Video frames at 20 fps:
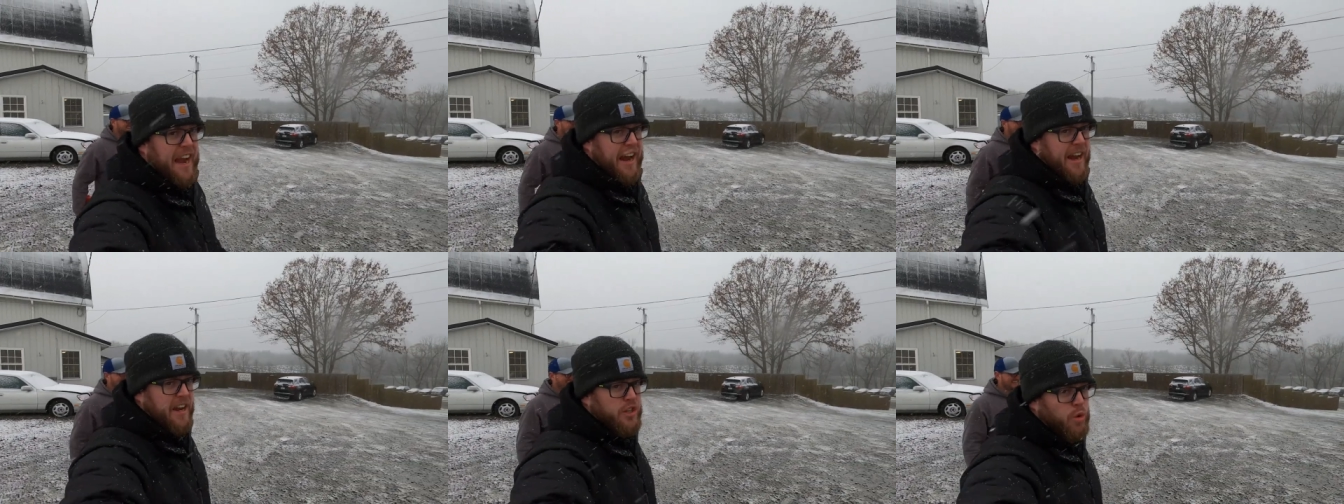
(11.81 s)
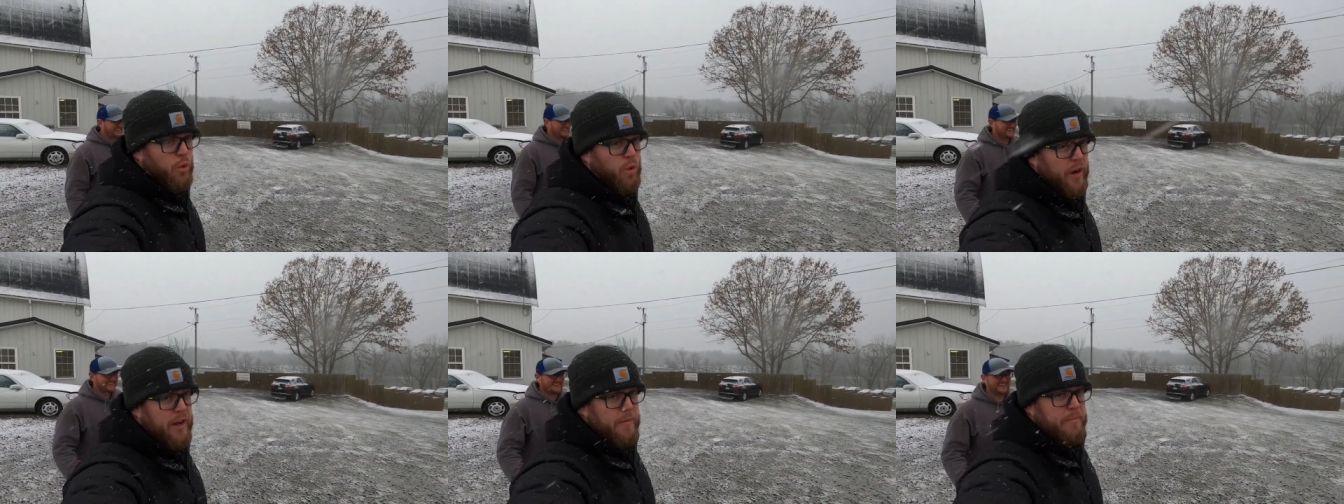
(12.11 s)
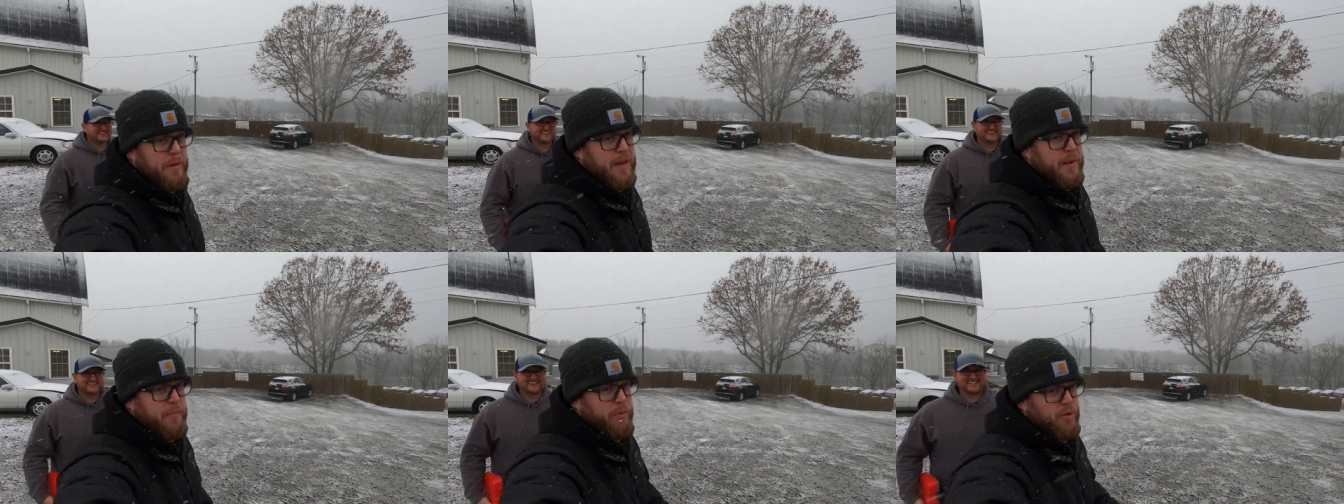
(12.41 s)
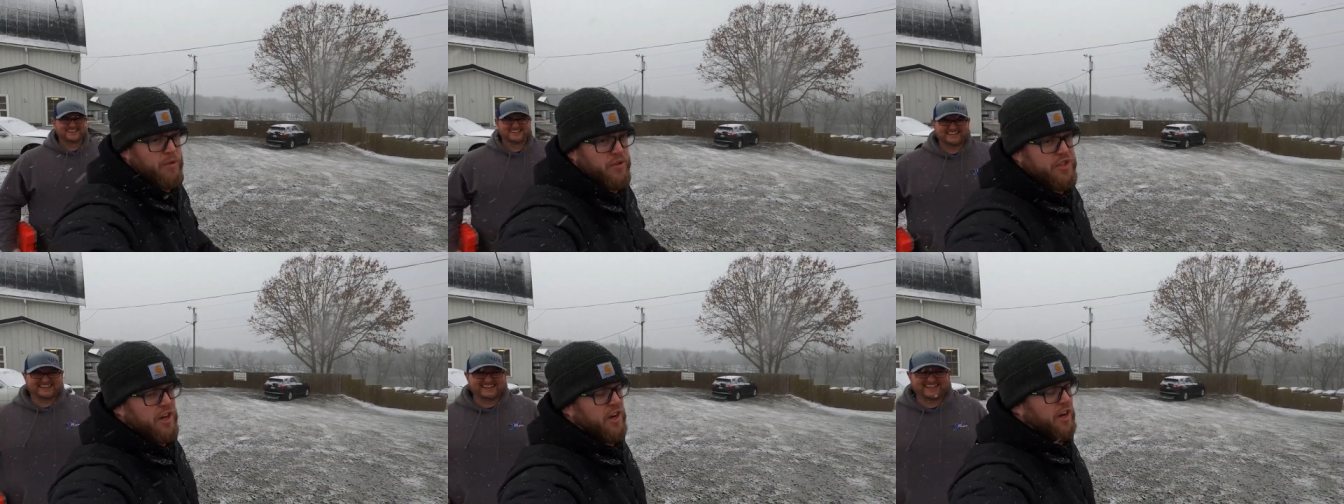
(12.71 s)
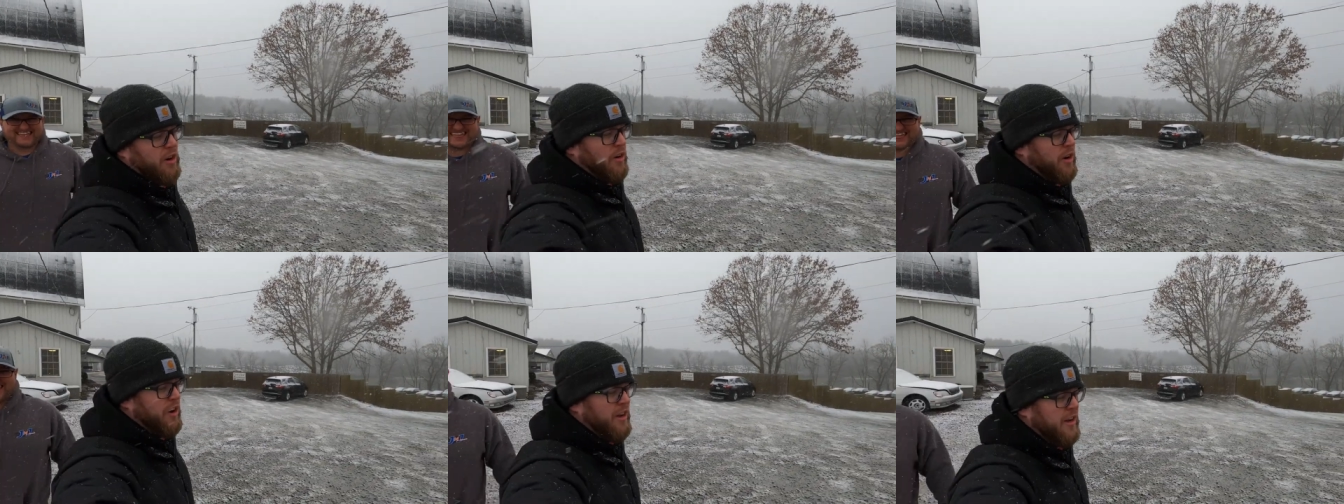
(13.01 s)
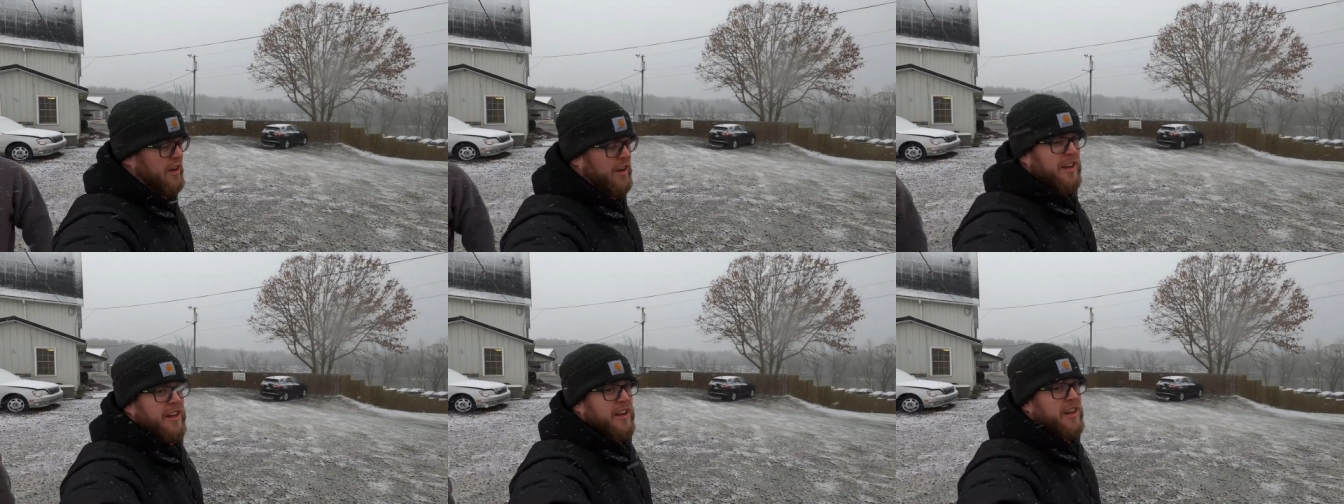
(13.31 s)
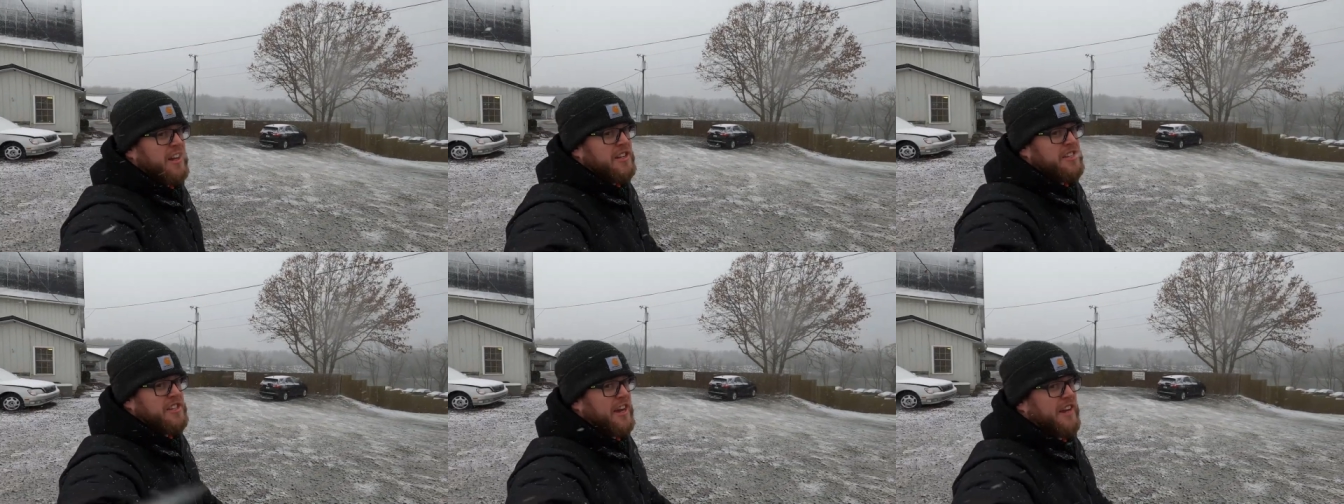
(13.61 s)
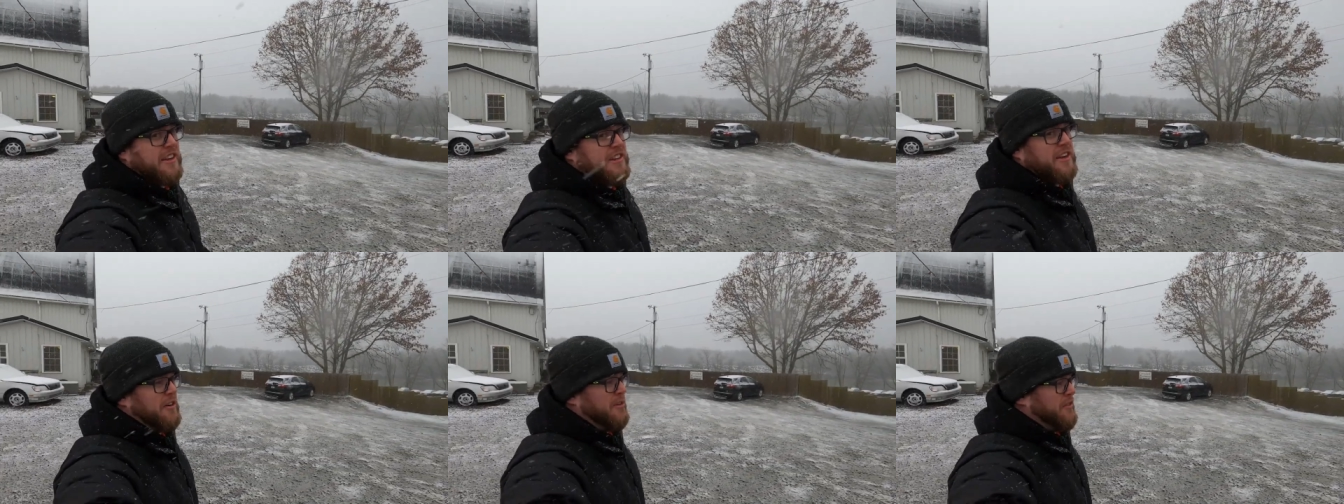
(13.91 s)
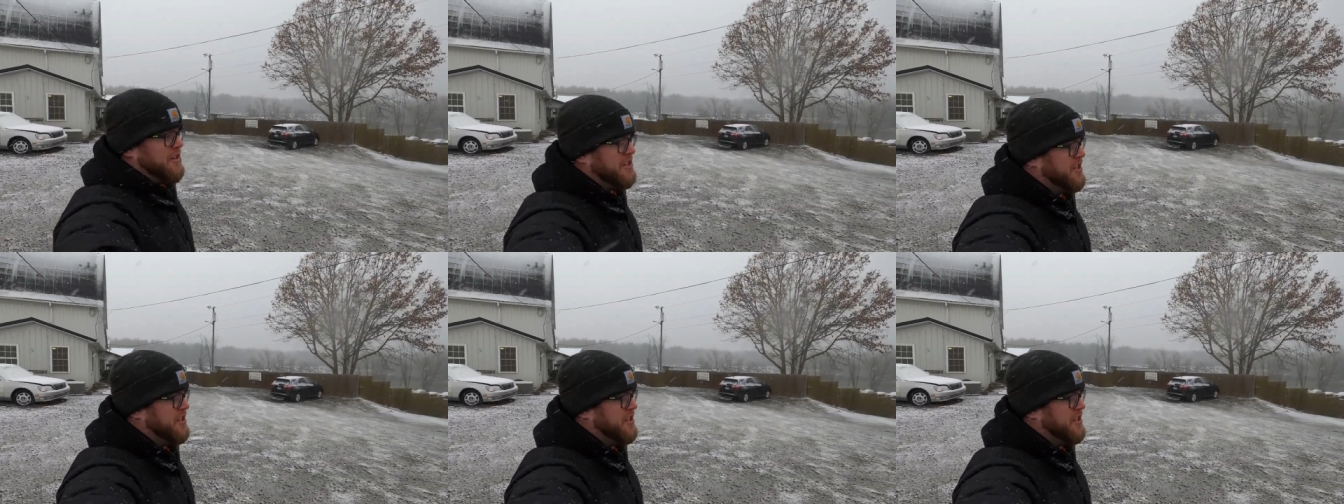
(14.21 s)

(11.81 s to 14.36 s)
and 20 people, so stay tuned.